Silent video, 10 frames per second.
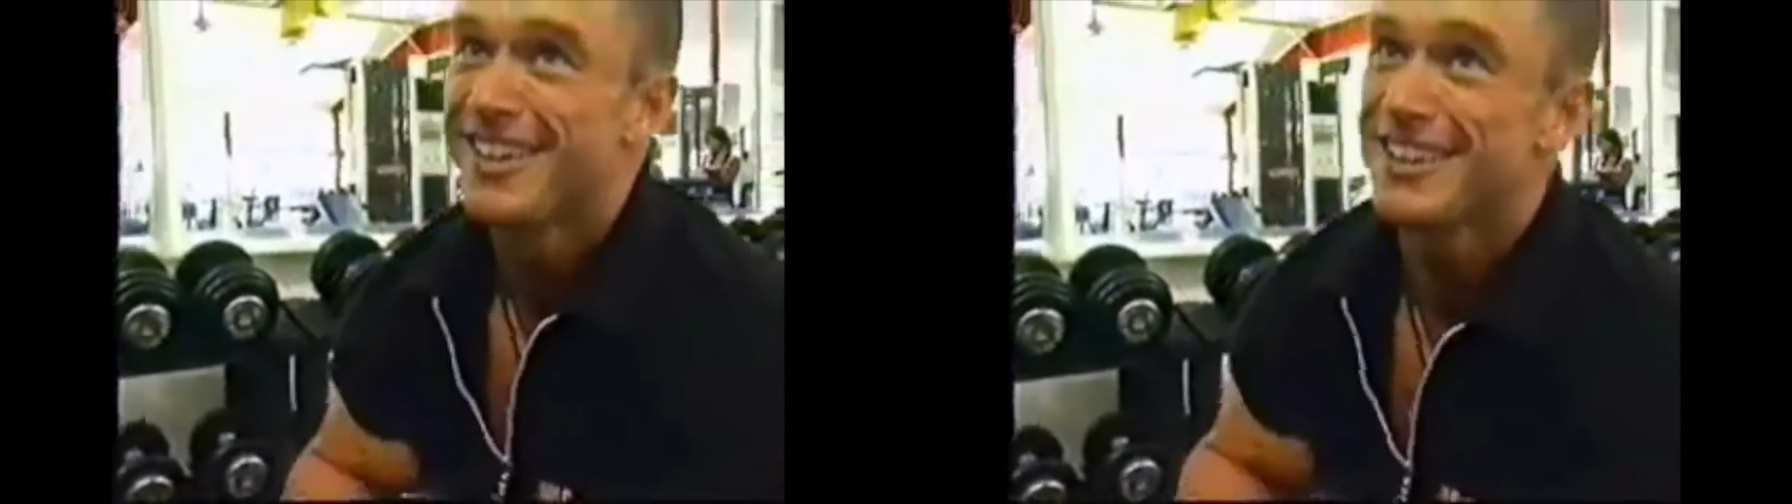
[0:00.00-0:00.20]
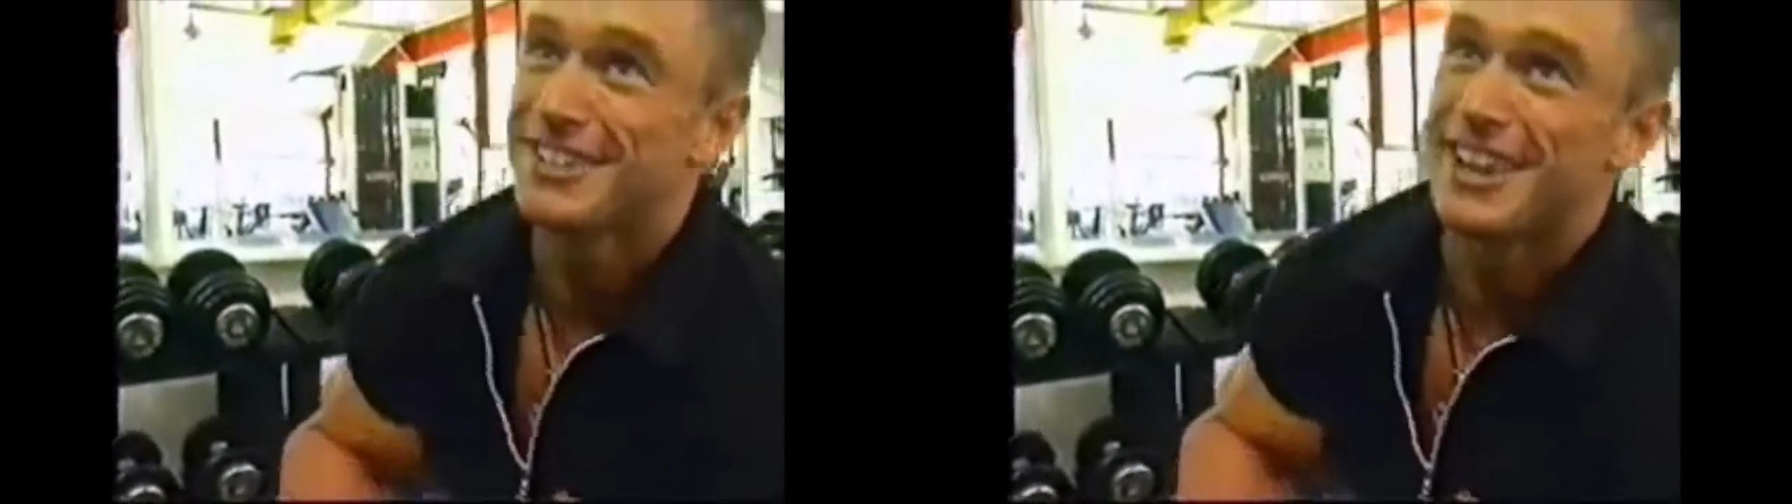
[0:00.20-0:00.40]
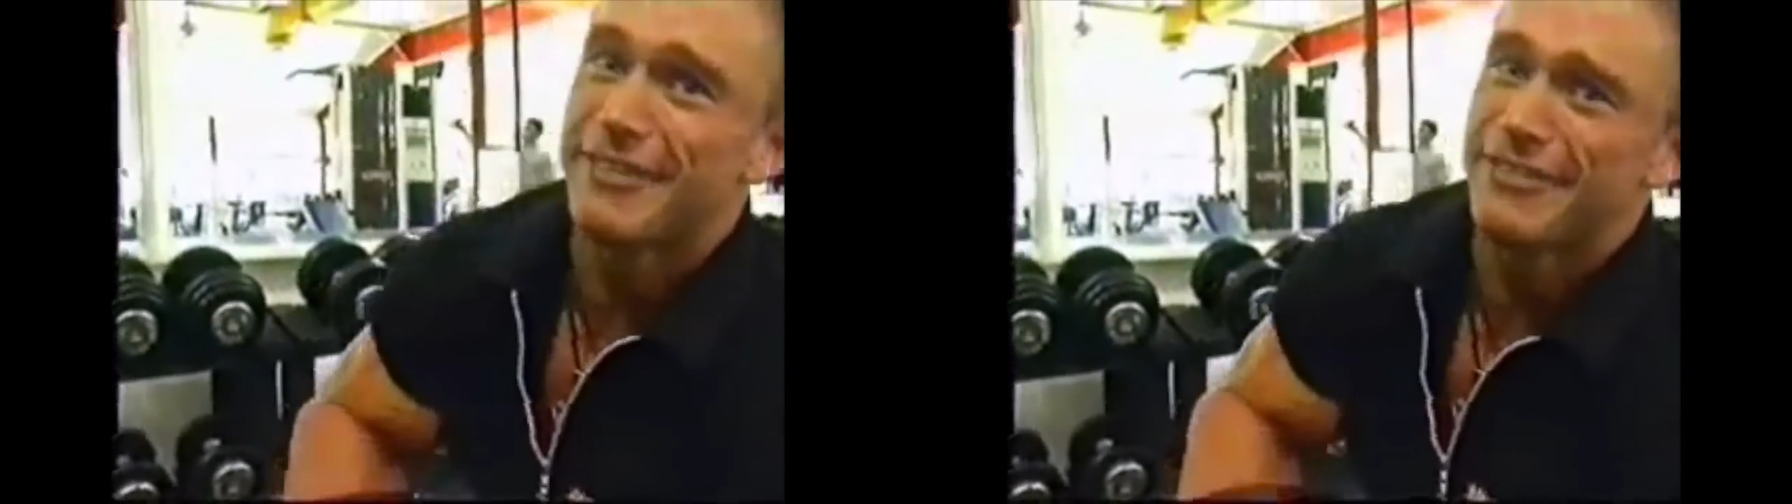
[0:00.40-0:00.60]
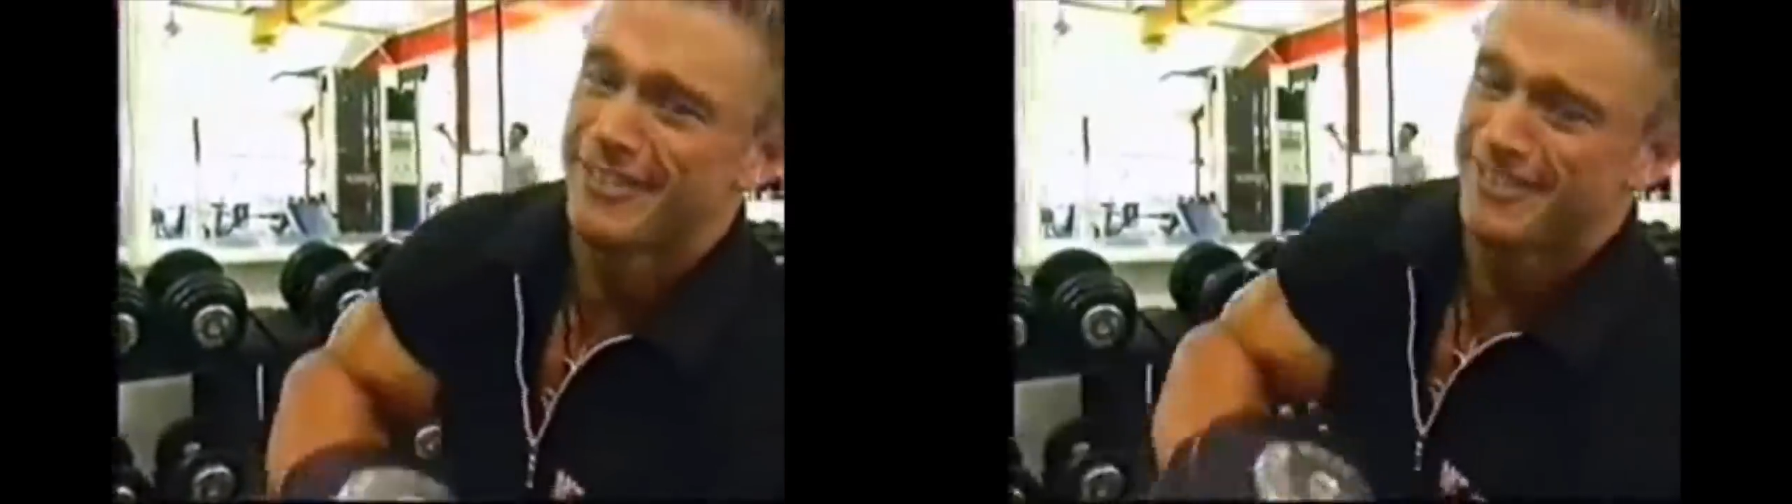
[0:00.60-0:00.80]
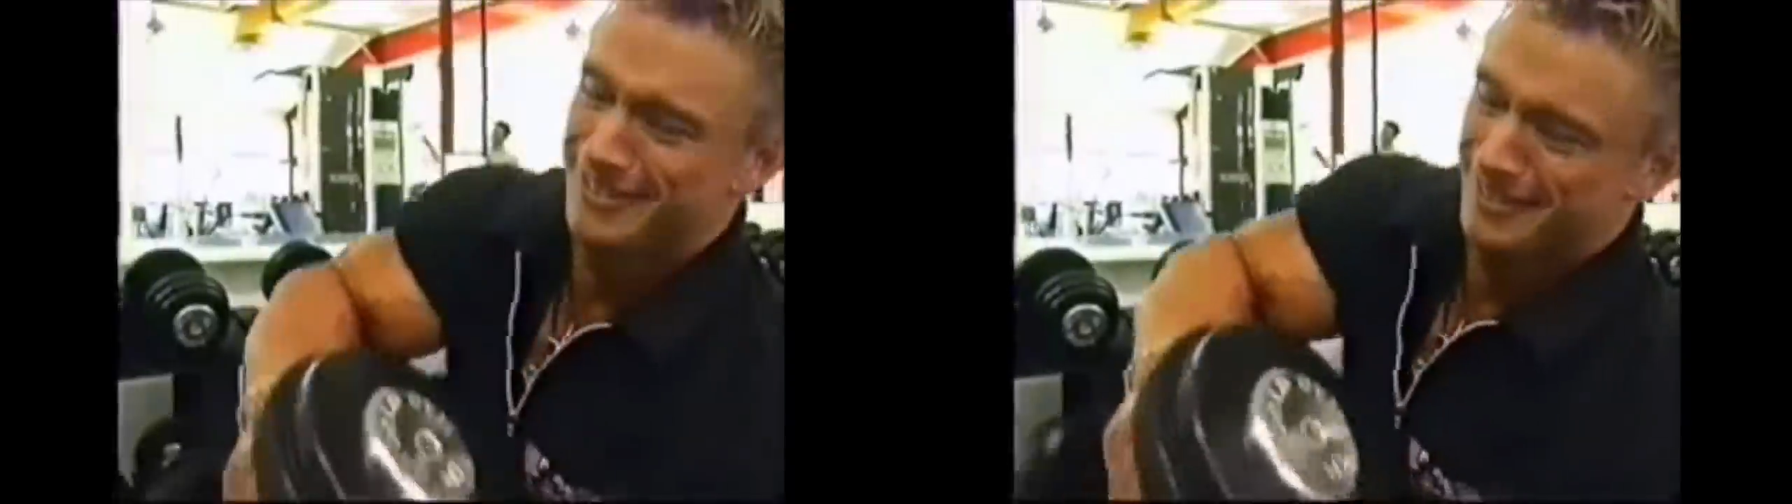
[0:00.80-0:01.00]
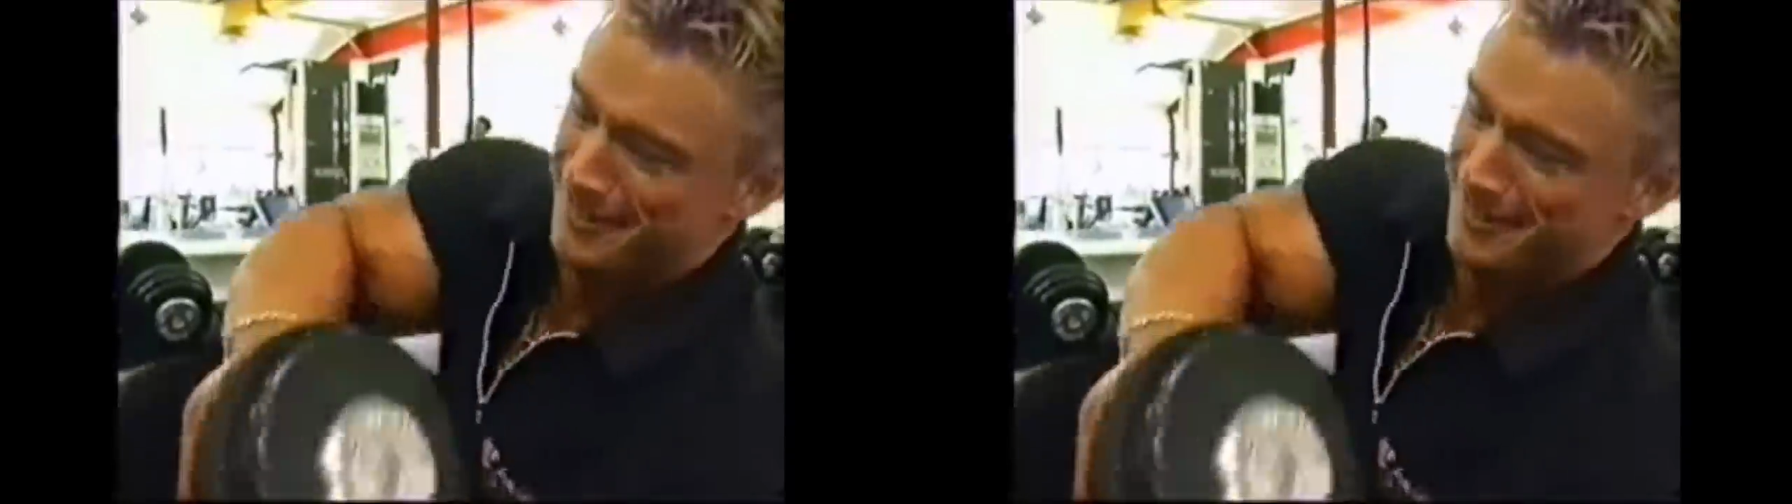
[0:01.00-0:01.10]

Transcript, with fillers: that's enough.